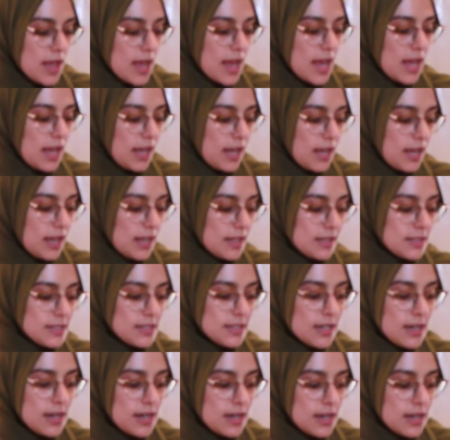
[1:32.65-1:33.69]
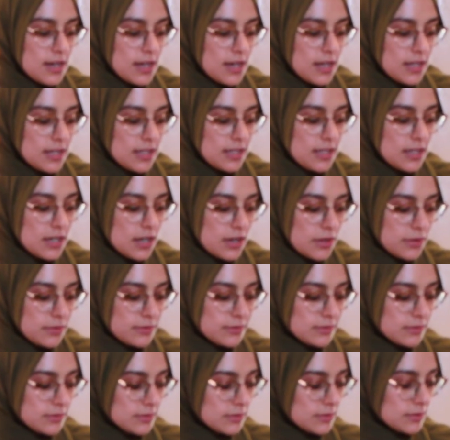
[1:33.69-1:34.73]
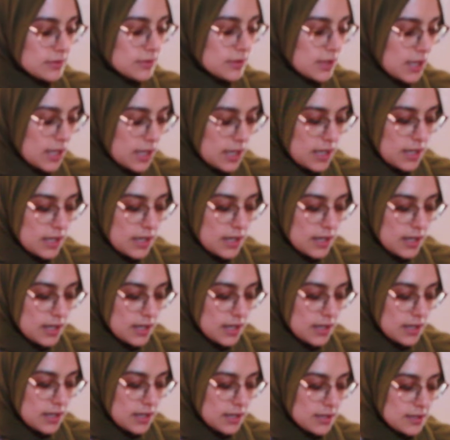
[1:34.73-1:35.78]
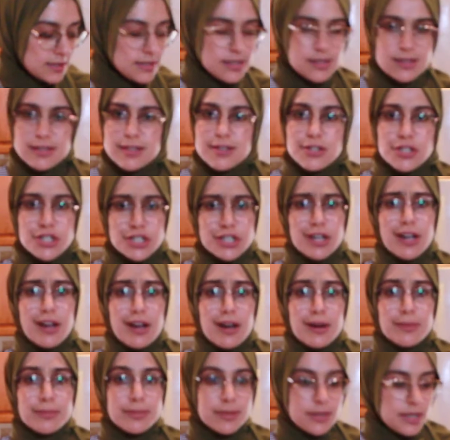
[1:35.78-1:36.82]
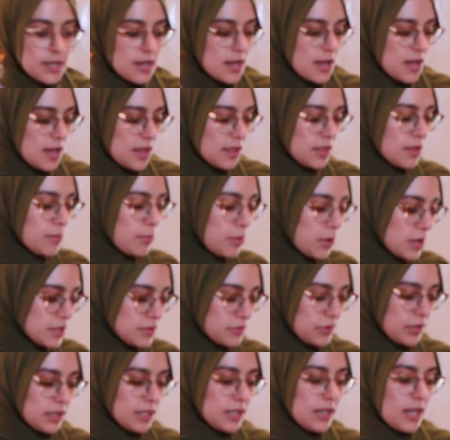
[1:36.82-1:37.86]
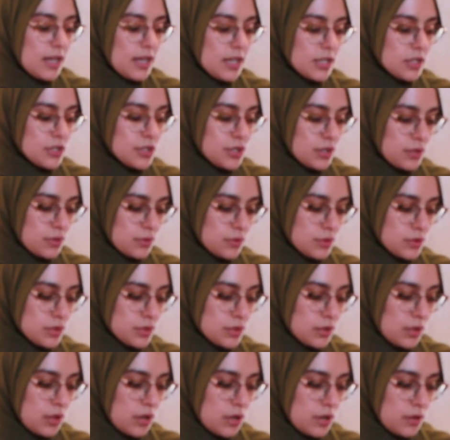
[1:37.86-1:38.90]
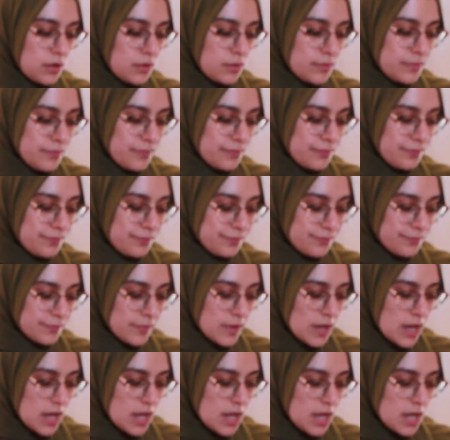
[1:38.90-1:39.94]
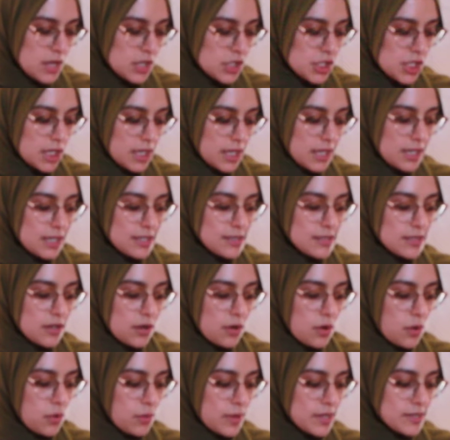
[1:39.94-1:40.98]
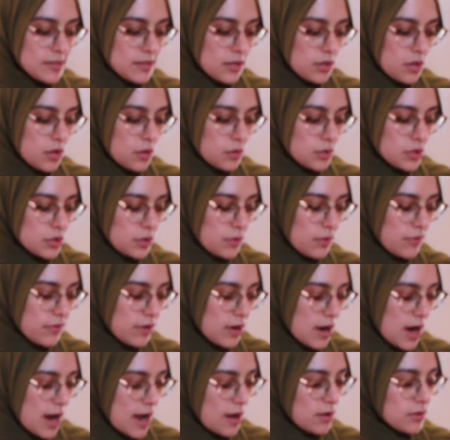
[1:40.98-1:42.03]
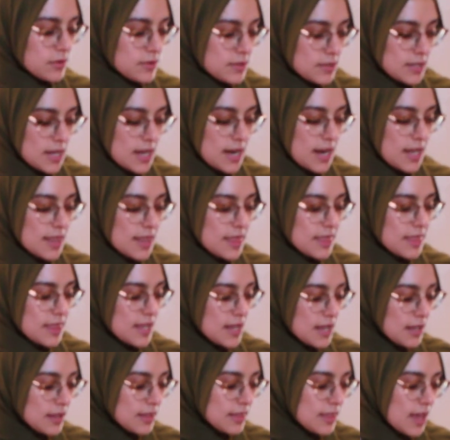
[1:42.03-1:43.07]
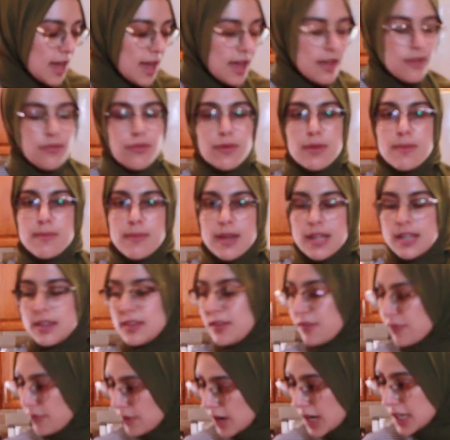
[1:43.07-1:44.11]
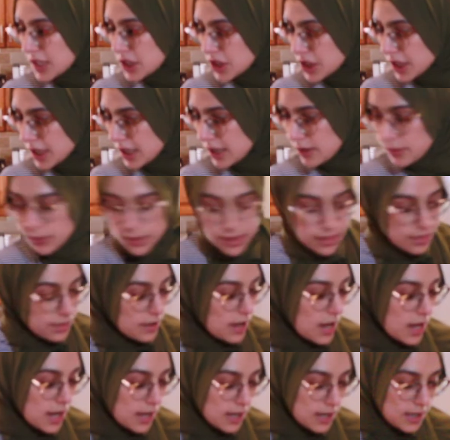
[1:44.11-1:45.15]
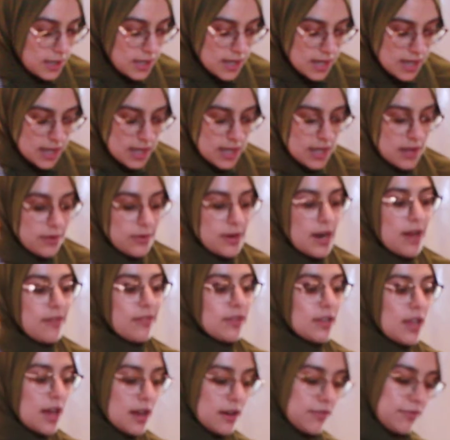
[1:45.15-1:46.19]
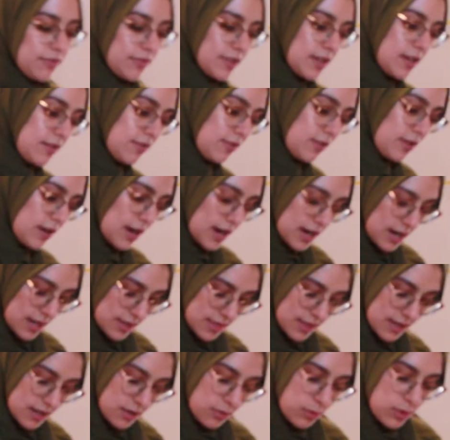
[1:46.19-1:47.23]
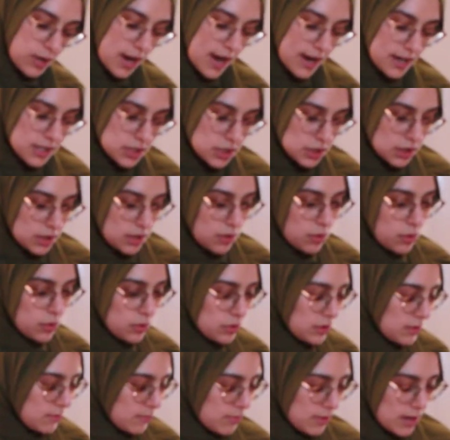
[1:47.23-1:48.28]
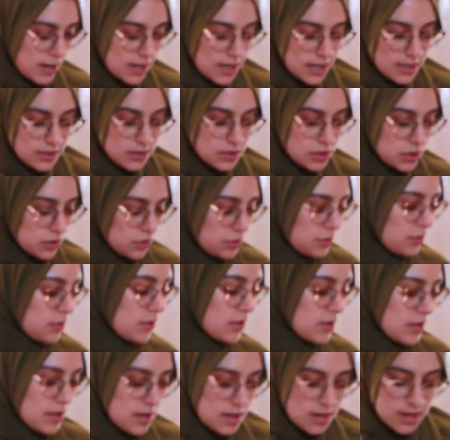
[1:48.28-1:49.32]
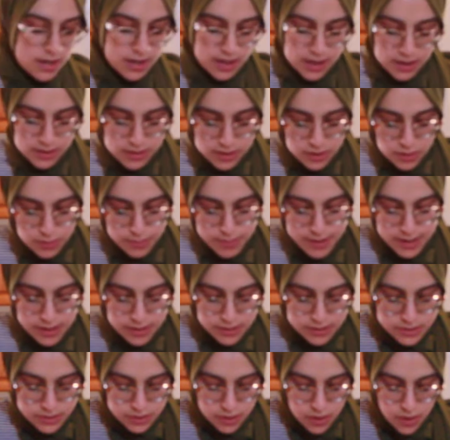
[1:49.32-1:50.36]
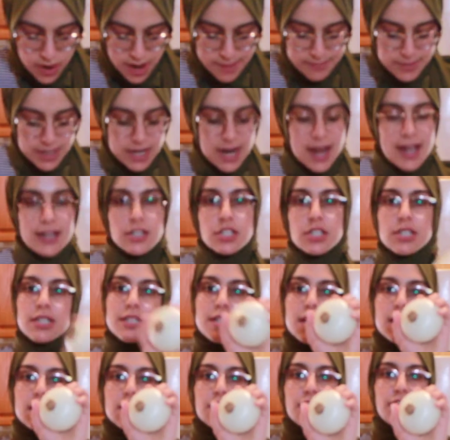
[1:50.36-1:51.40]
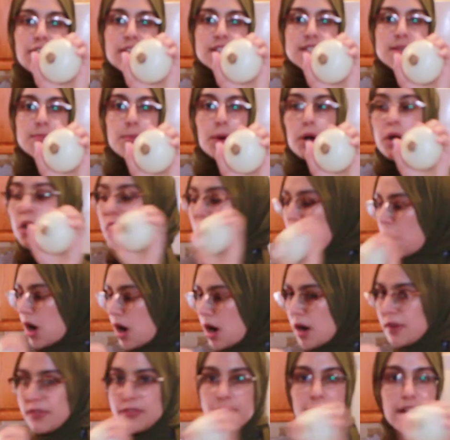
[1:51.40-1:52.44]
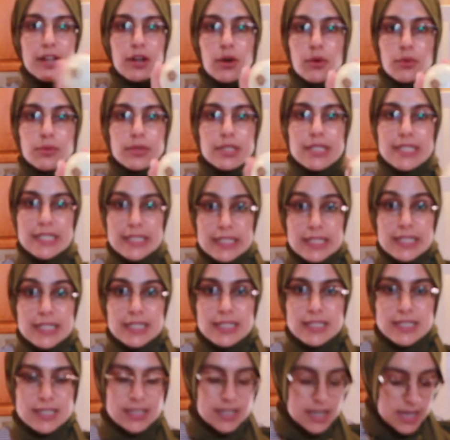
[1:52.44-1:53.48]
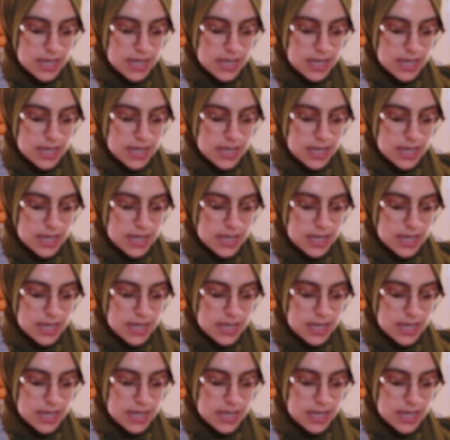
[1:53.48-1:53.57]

And, you know, it does the job. The boys really like it too. So chicken is always the go-to of our house. And I think that if we made the fried chicken with thigh, it would have a lot of flavor. And I think it would actually hold the breading too a little better. So I'm going to actually take the fuzzy part off. I don't need it.